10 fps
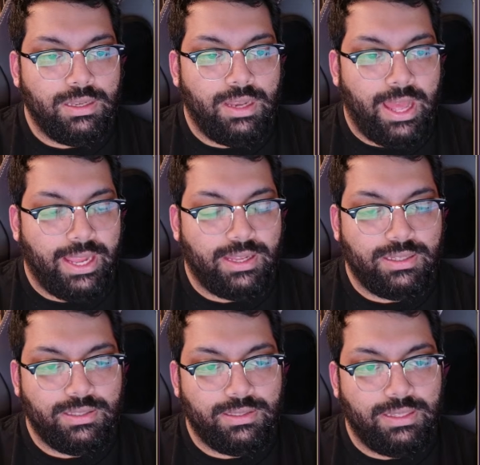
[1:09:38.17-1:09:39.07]
like
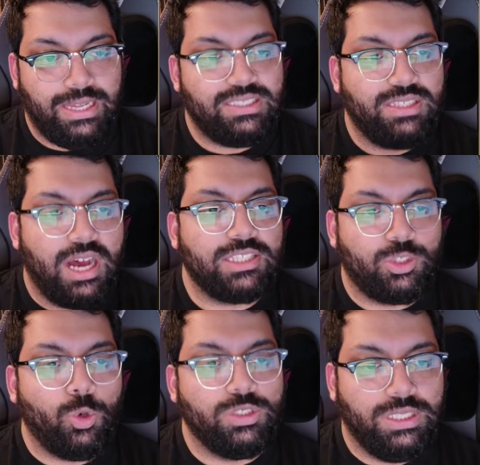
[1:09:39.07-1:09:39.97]
it starts
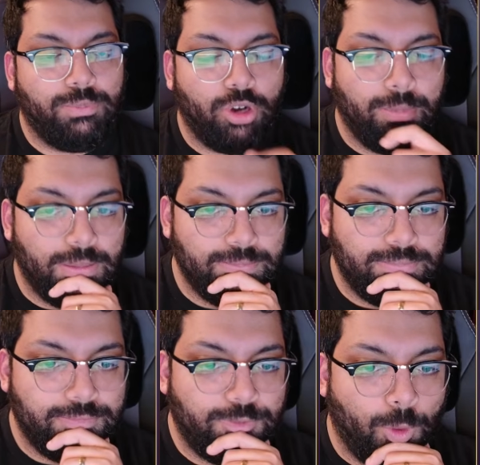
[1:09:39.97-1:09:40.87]
causing a problem
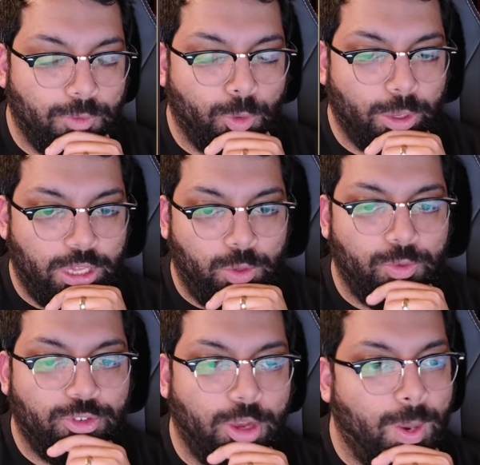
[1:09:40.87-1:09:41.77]
for you.
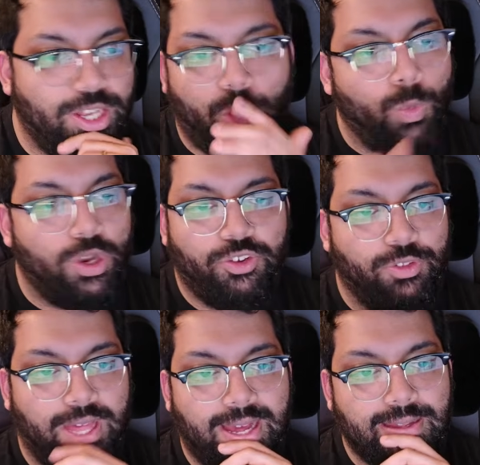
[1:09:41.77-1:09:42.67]
So I don't want to do
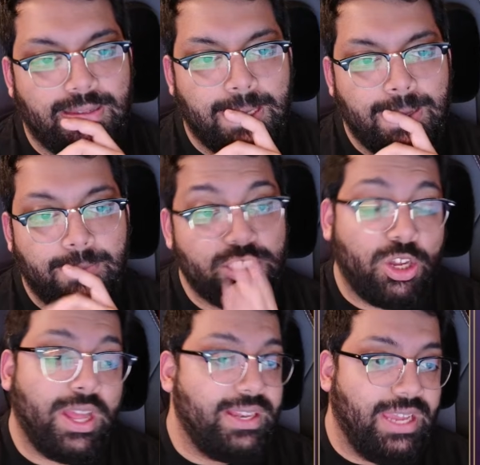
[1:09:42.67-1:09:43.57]
that. It's a
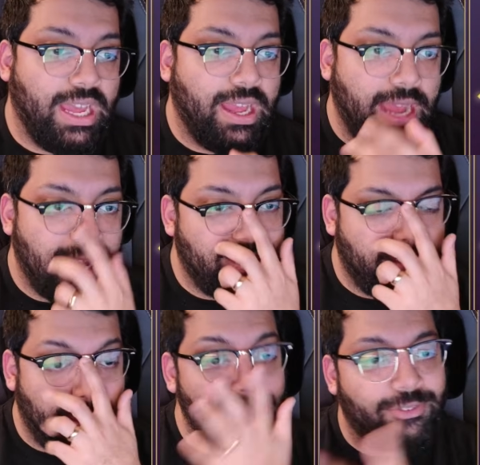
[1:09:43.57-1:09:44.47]
good idea. I think
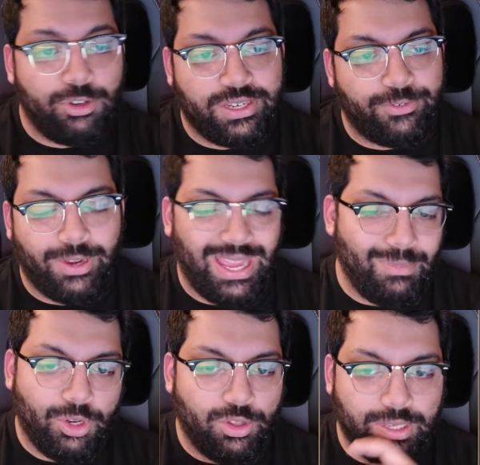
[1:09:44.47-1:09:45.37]
maybe for a different game,
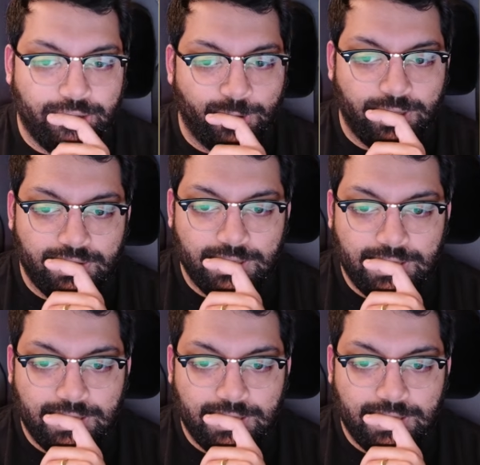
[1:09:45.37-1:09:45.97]
but not this one.